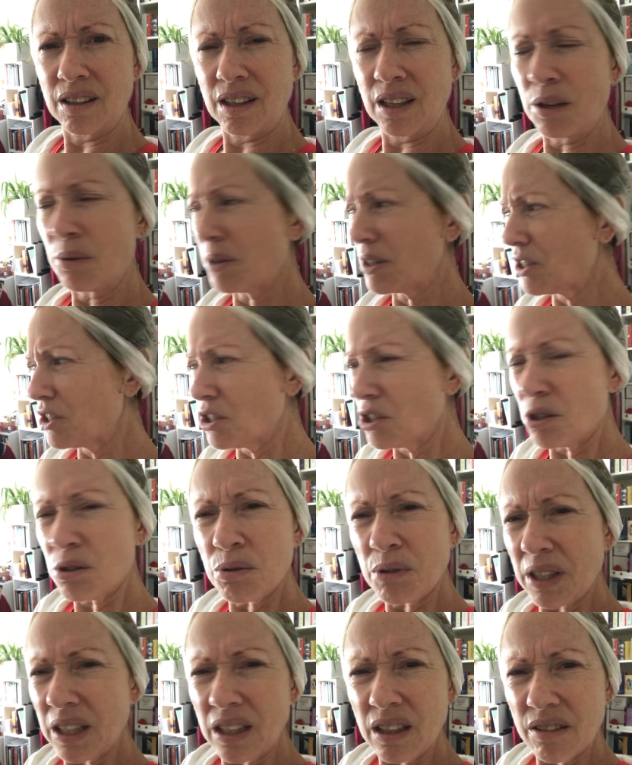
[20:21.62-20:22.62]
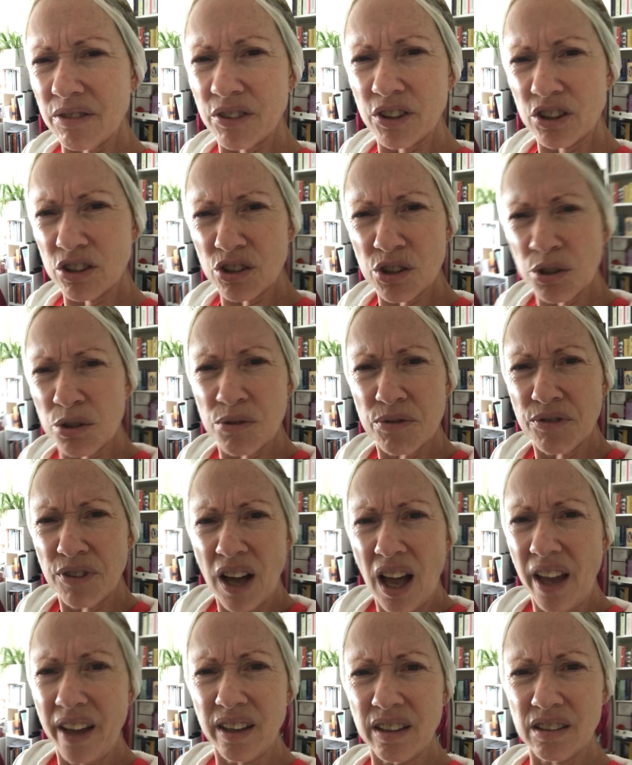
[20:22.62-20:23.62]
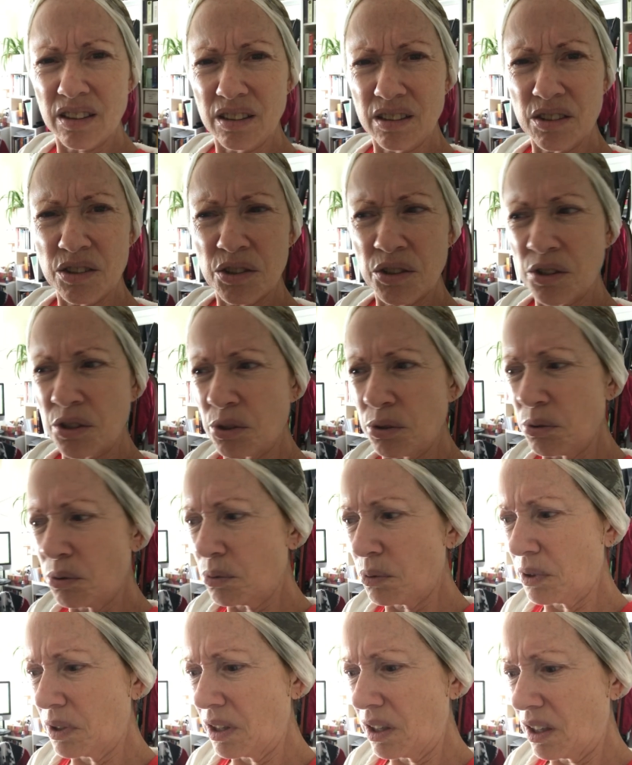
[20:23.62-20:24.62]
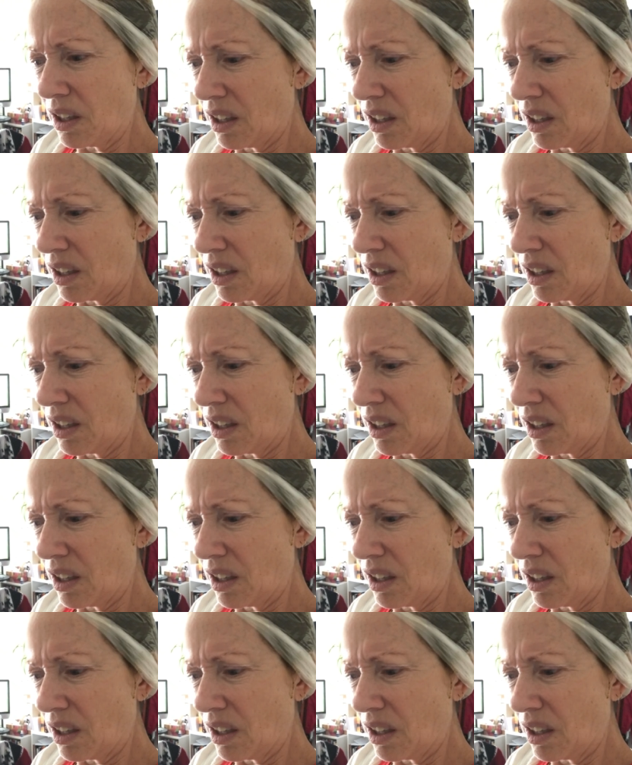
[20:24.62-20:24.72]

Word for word: It was too evil, too vile, too